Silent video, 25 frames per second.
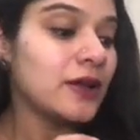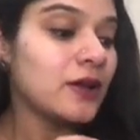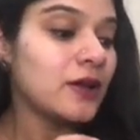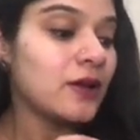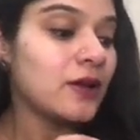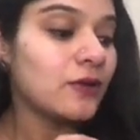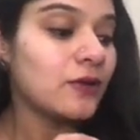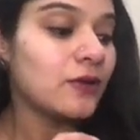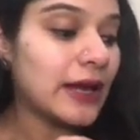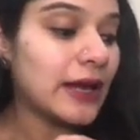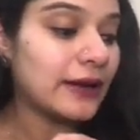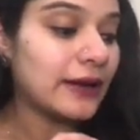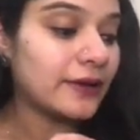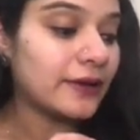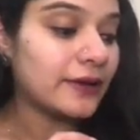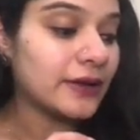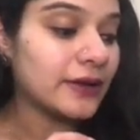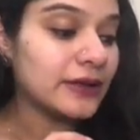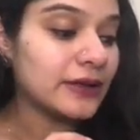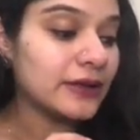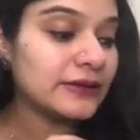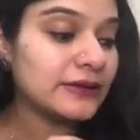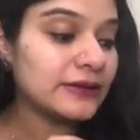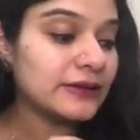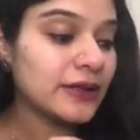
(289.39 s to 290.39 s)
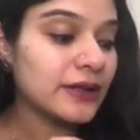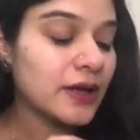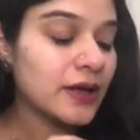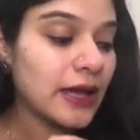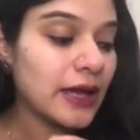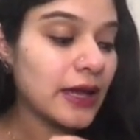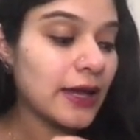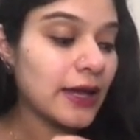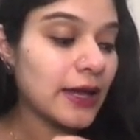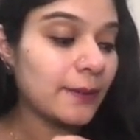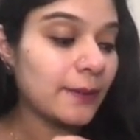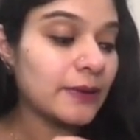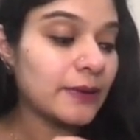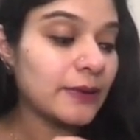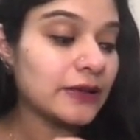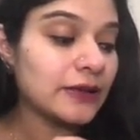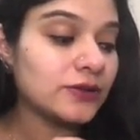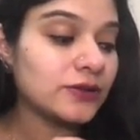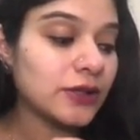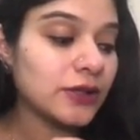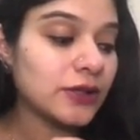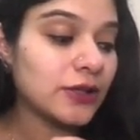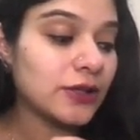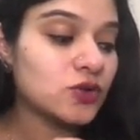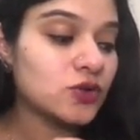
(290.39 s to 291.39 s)
that is A plus
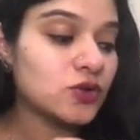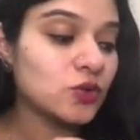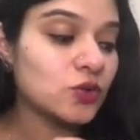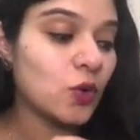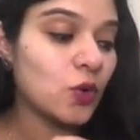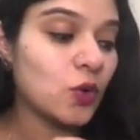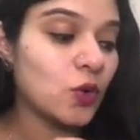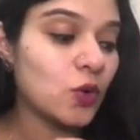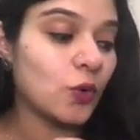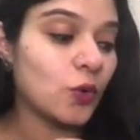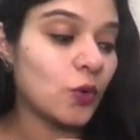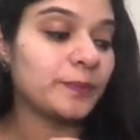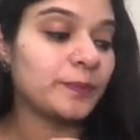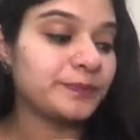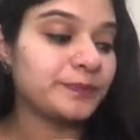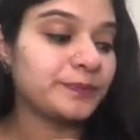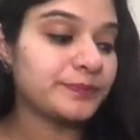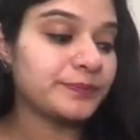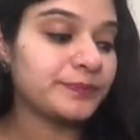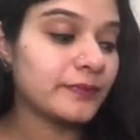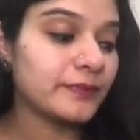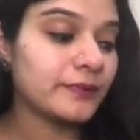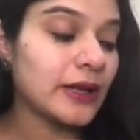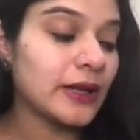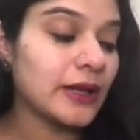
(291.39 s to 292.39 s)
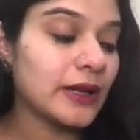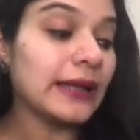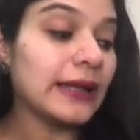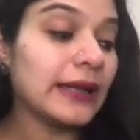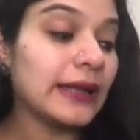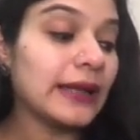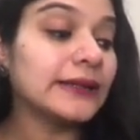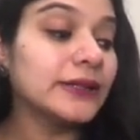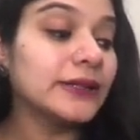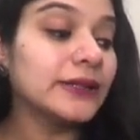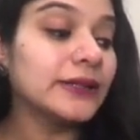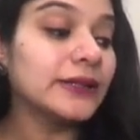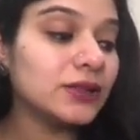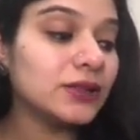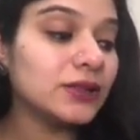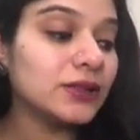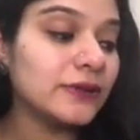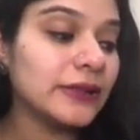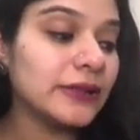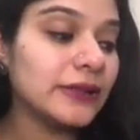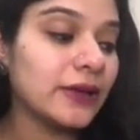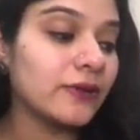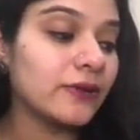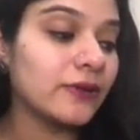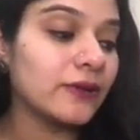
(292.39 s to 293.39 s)
H two O. And this will give
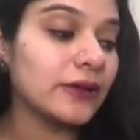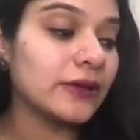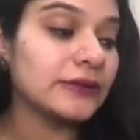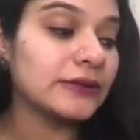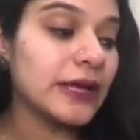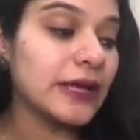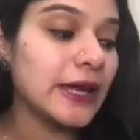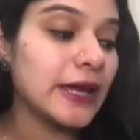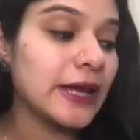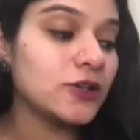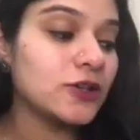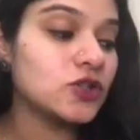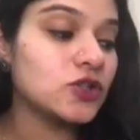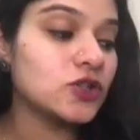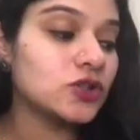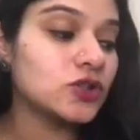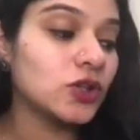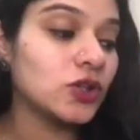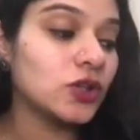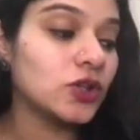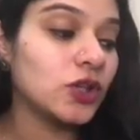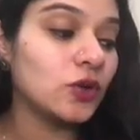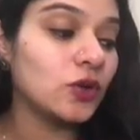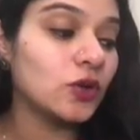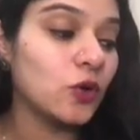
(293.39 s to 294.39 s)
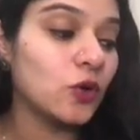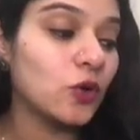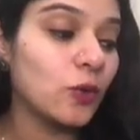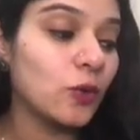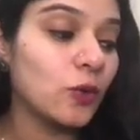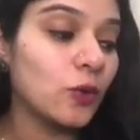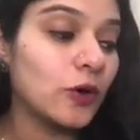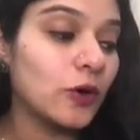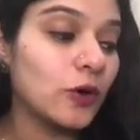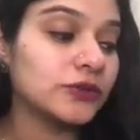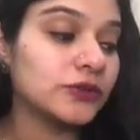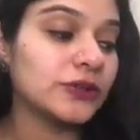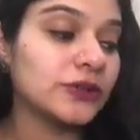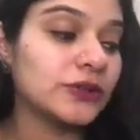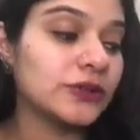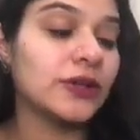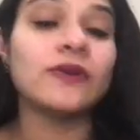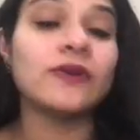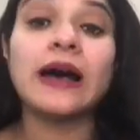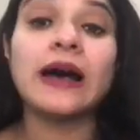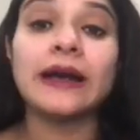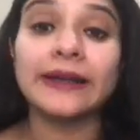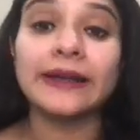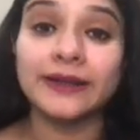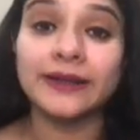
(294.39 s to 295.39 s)
us H three O positive
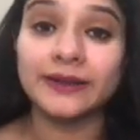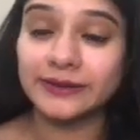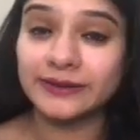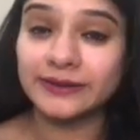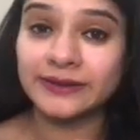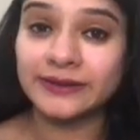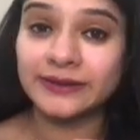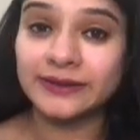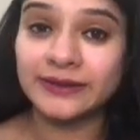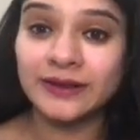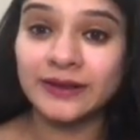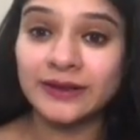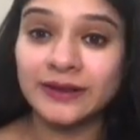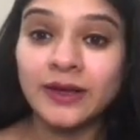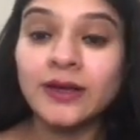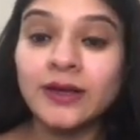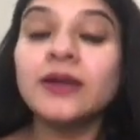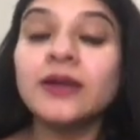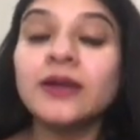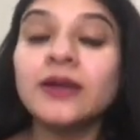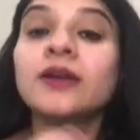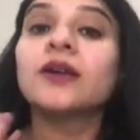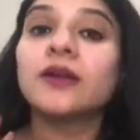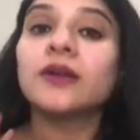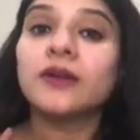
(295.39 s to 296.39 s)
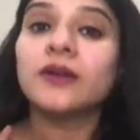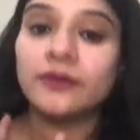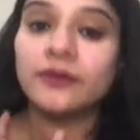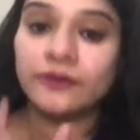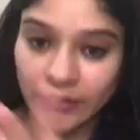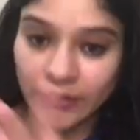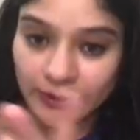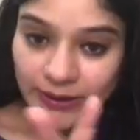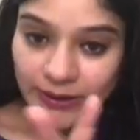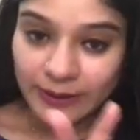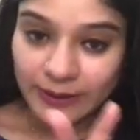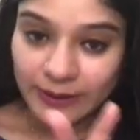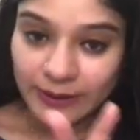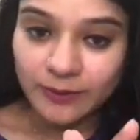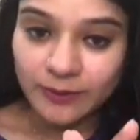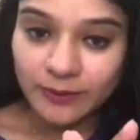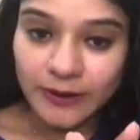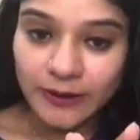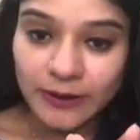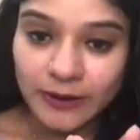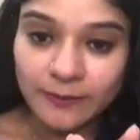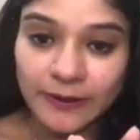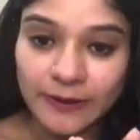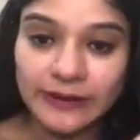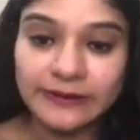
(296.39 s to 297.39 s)
ions. Let me repeat
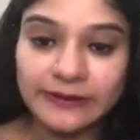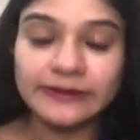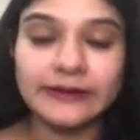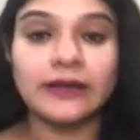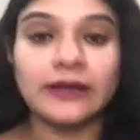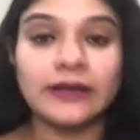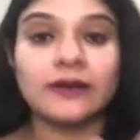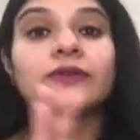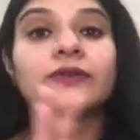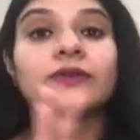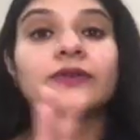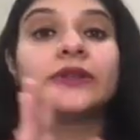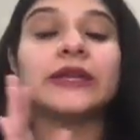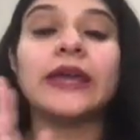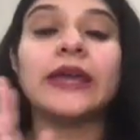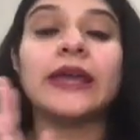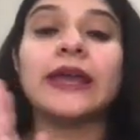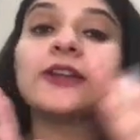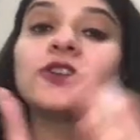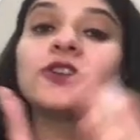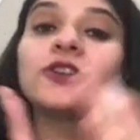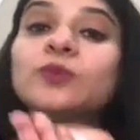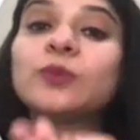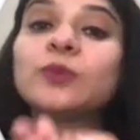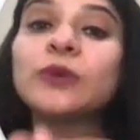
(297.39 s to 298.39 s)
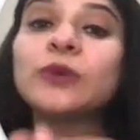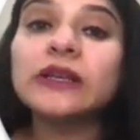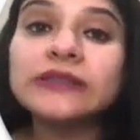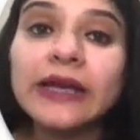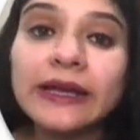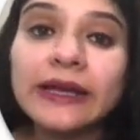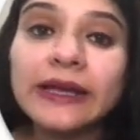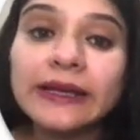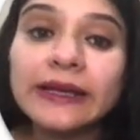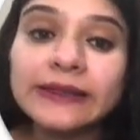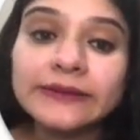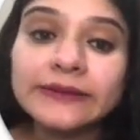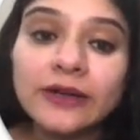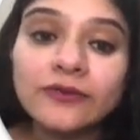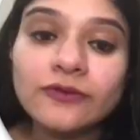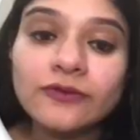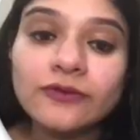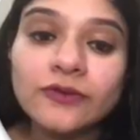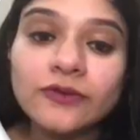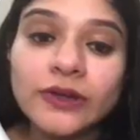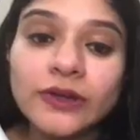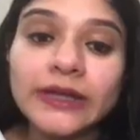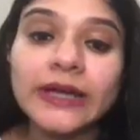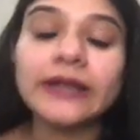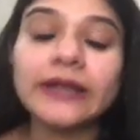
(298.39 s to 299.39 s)
myself. The H plus ion that we
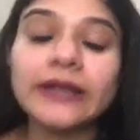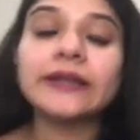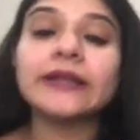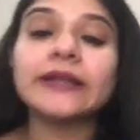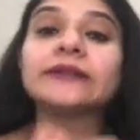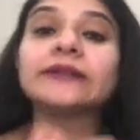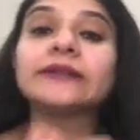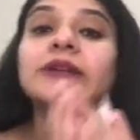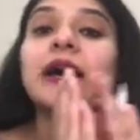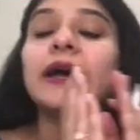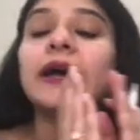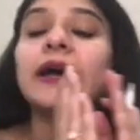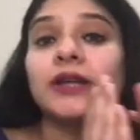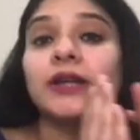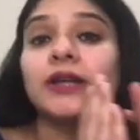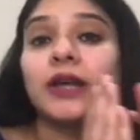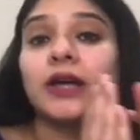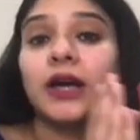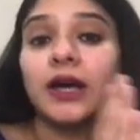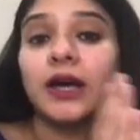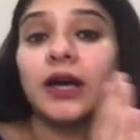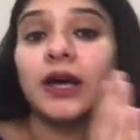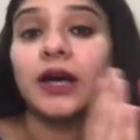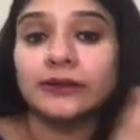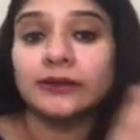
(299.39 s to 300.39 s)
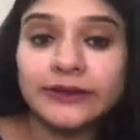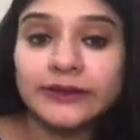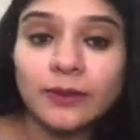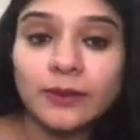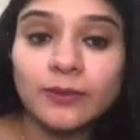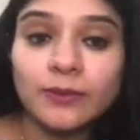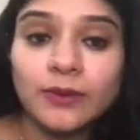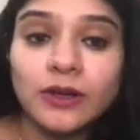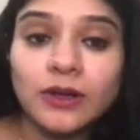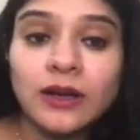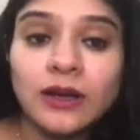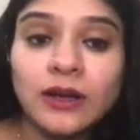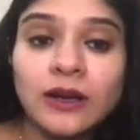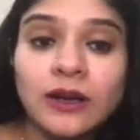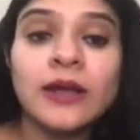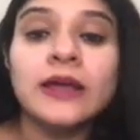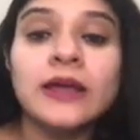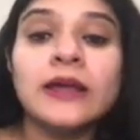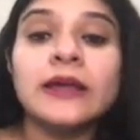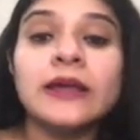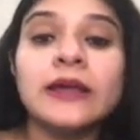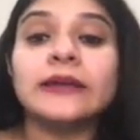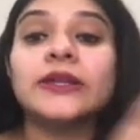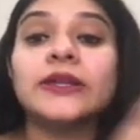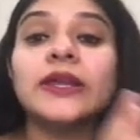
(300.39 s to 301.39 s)
get is highly unstable.
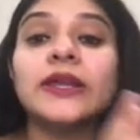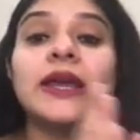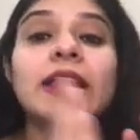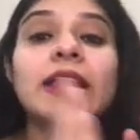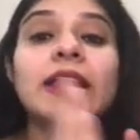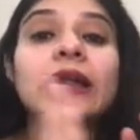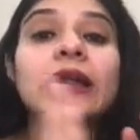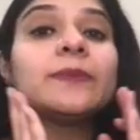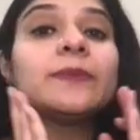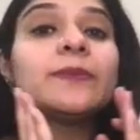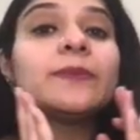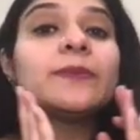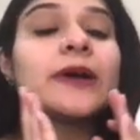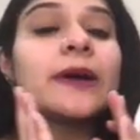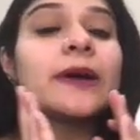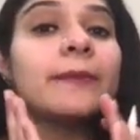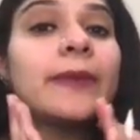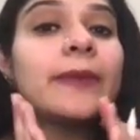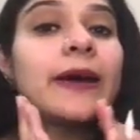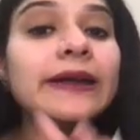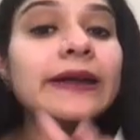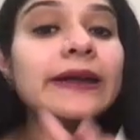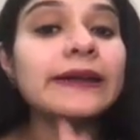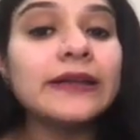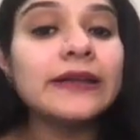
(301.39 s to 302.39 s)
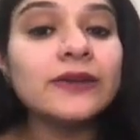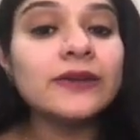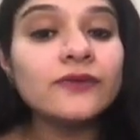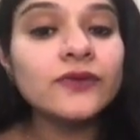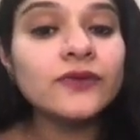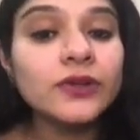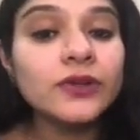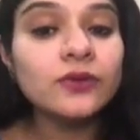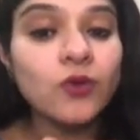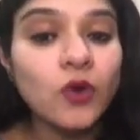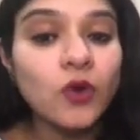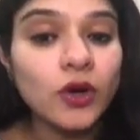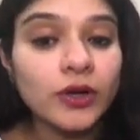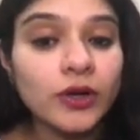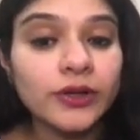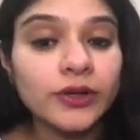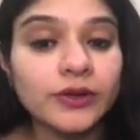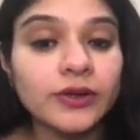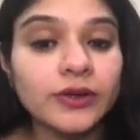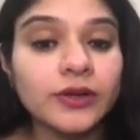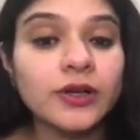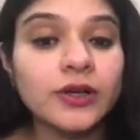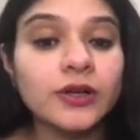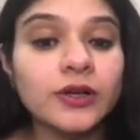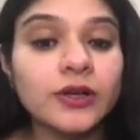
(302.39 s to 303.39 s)
They end up combining with water
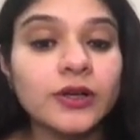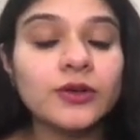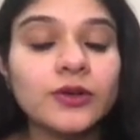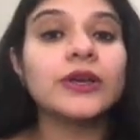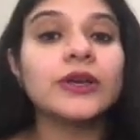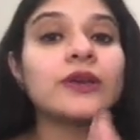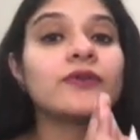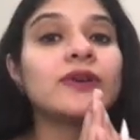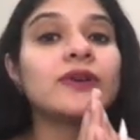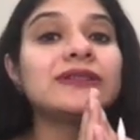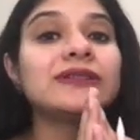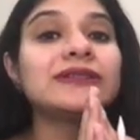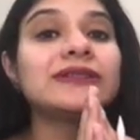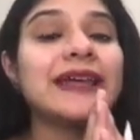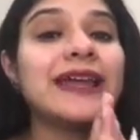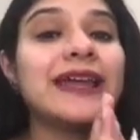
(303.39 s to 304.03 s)
to give us H